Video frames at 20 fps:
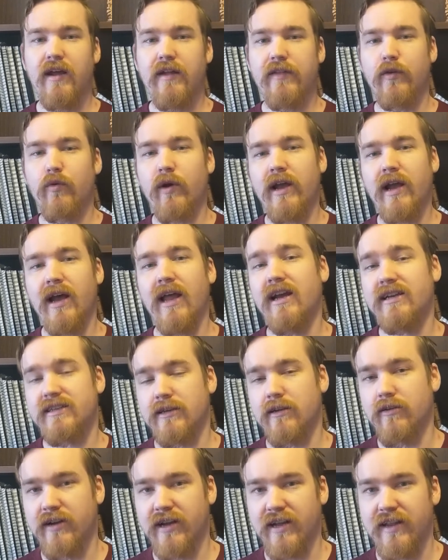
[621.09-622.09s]
the way I like to
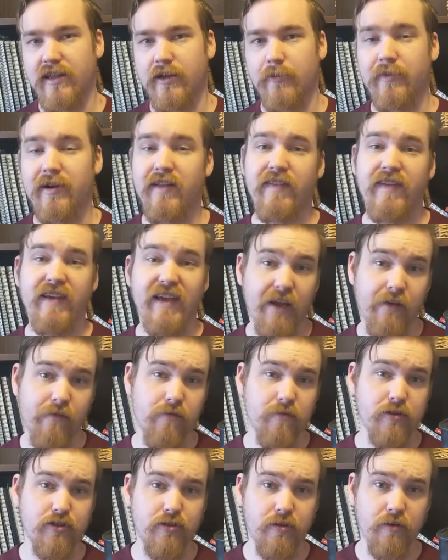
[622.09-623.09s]
look at them, and I think
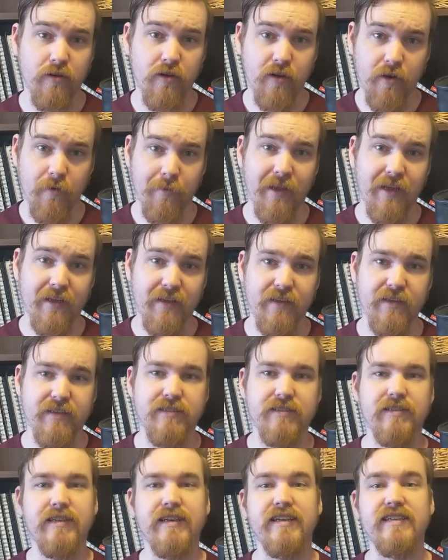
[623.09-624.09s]
everyone should look at them like
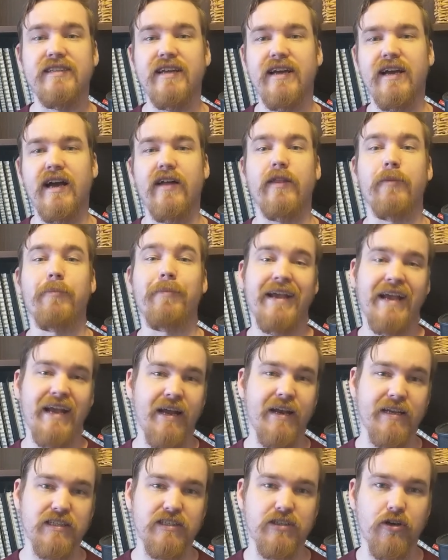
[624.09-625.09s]
this, is they are the
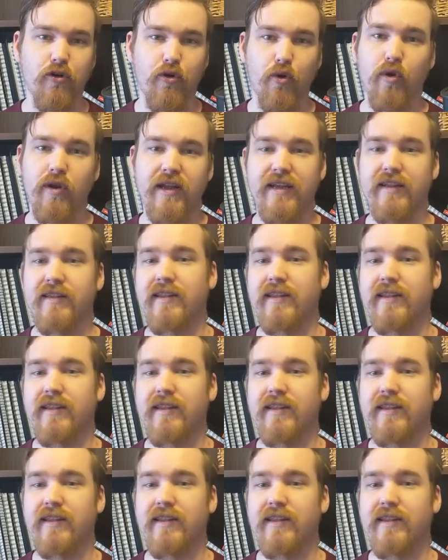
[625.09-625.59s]
mechanics only.